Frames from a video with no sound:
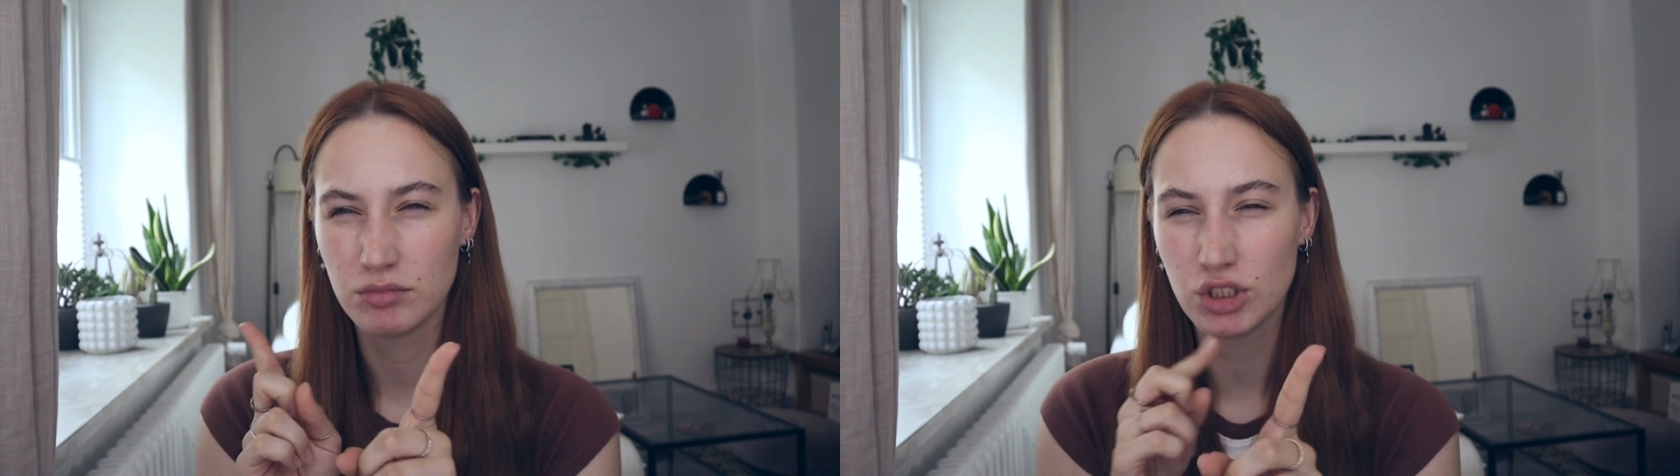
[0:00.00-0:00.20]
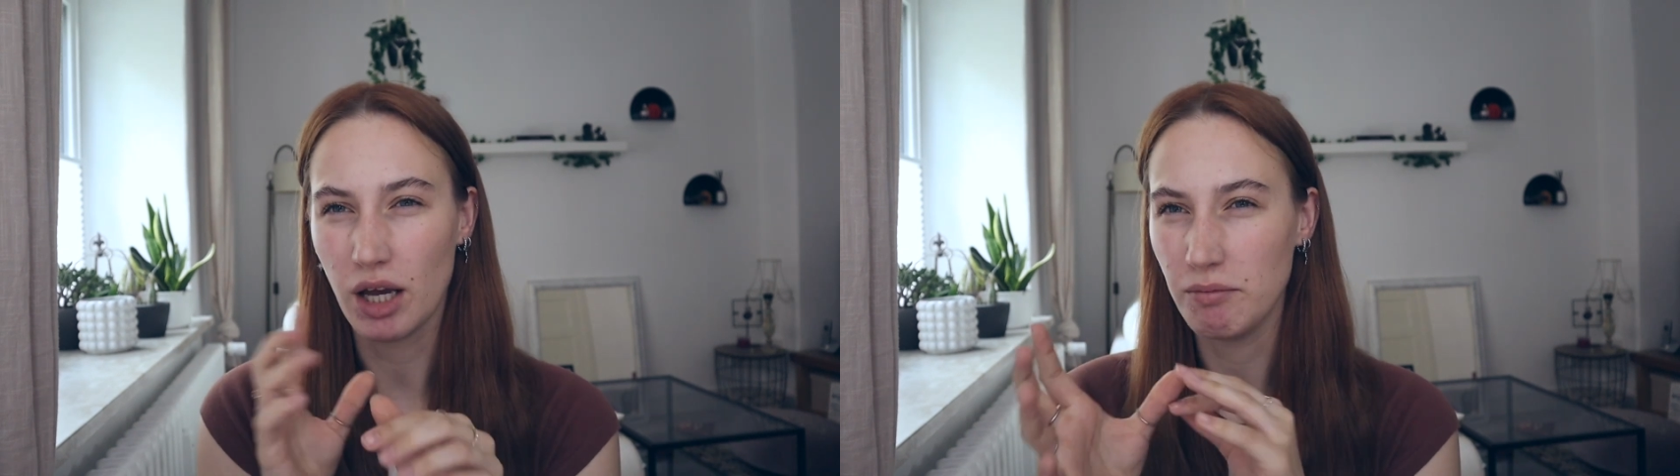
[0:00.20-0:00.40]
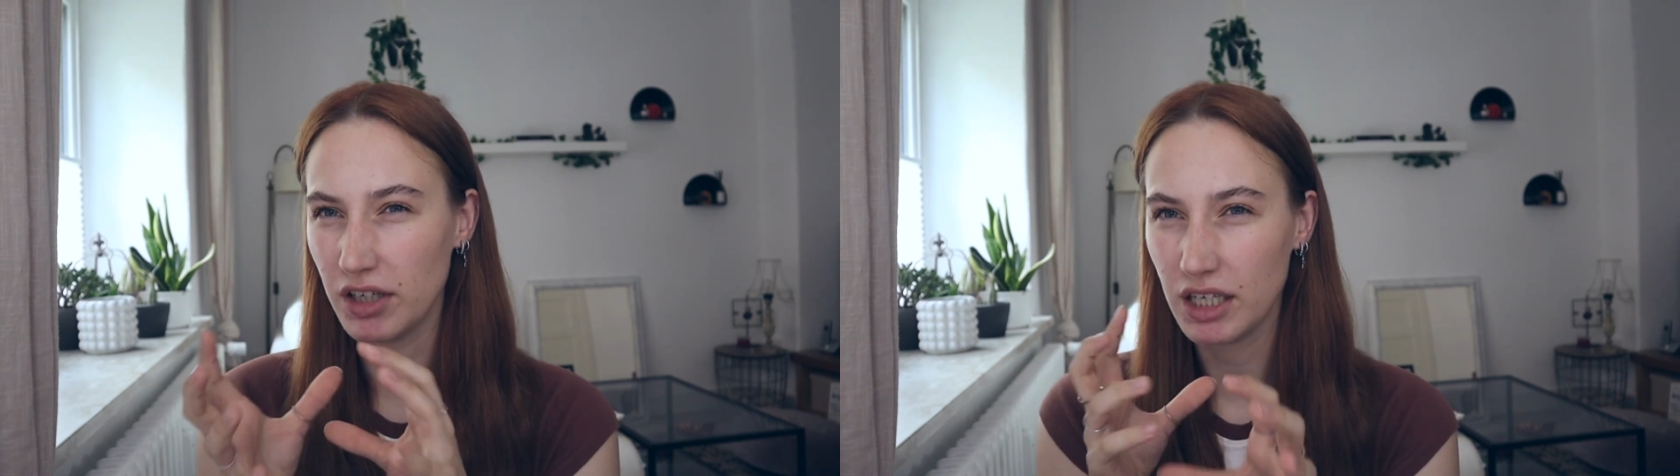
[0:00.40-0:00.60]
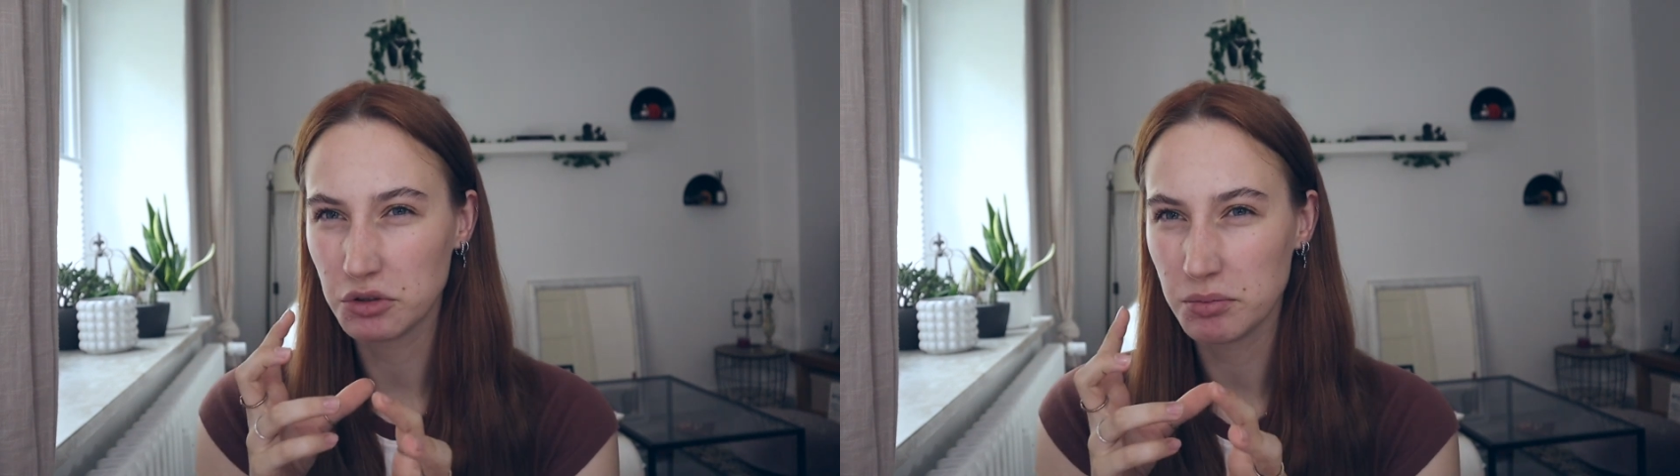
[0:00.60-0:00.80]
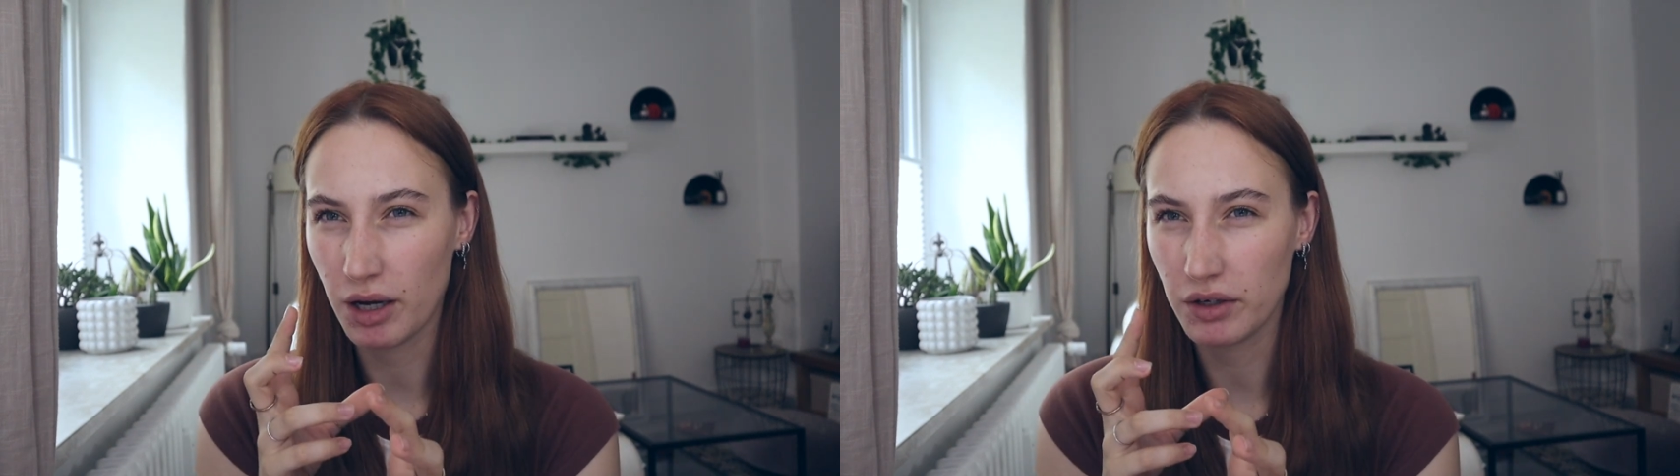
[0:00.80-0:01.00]
some
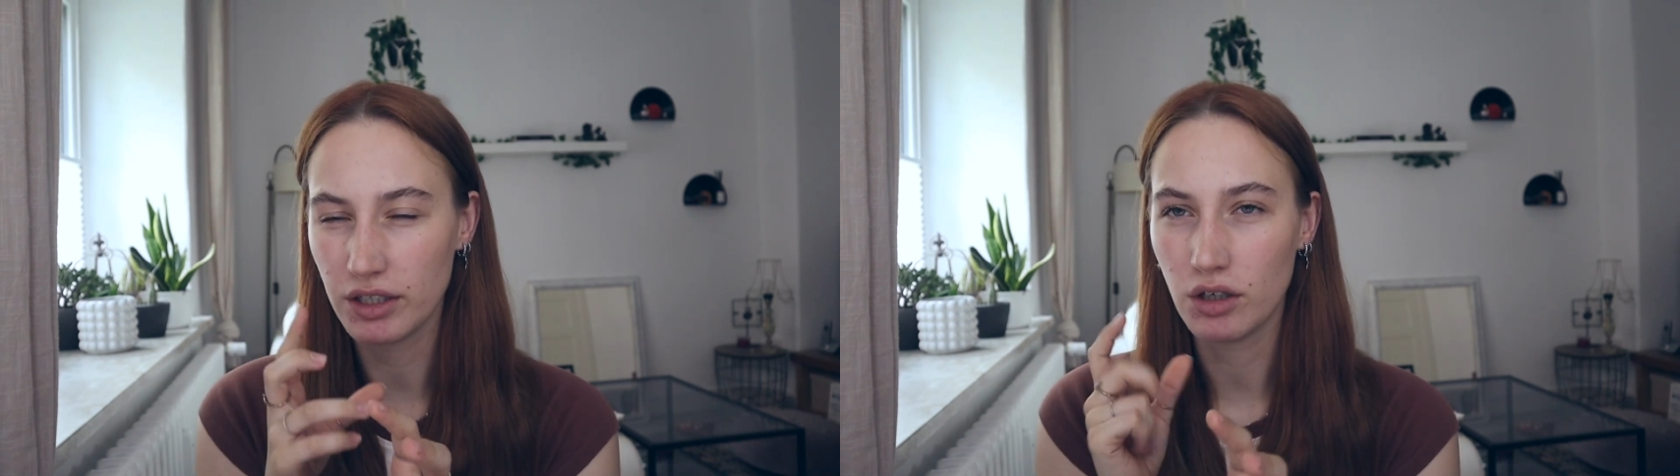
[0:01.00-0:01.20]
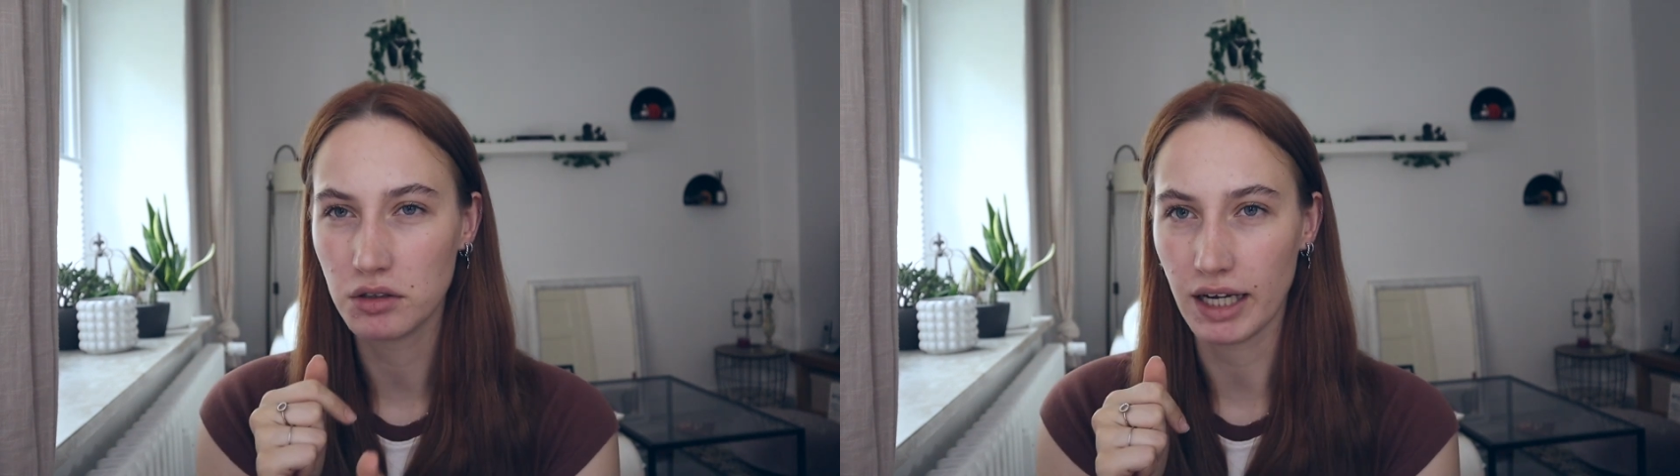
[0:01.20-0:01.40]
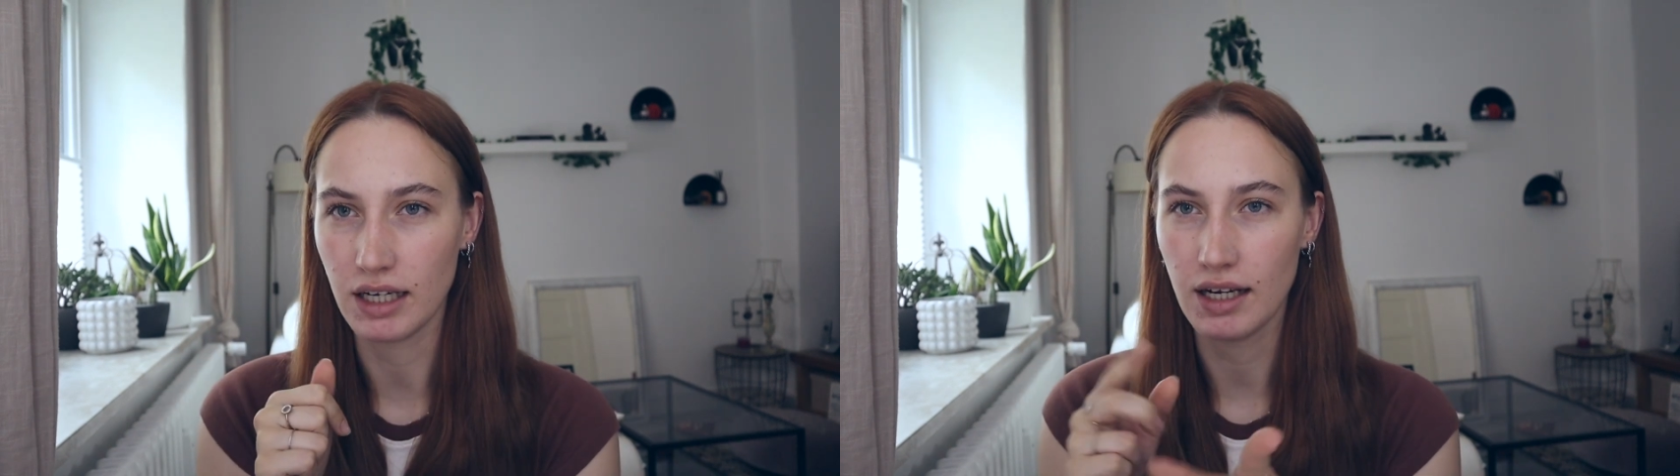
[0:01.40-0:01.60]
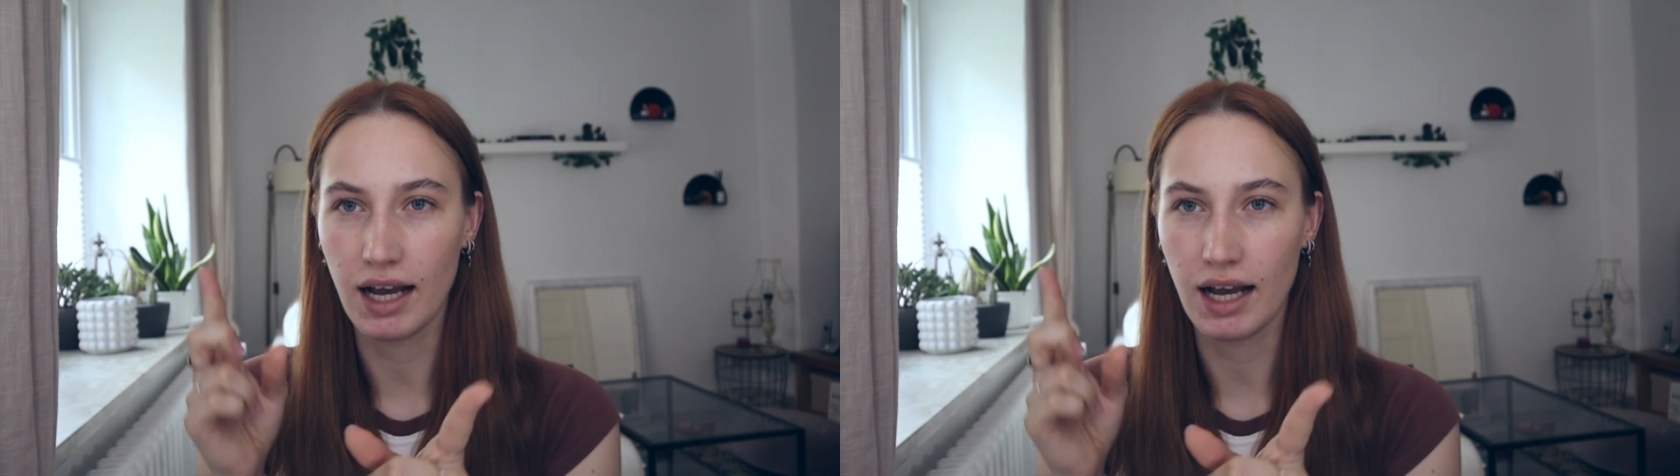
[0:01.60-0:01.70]
videos about it already.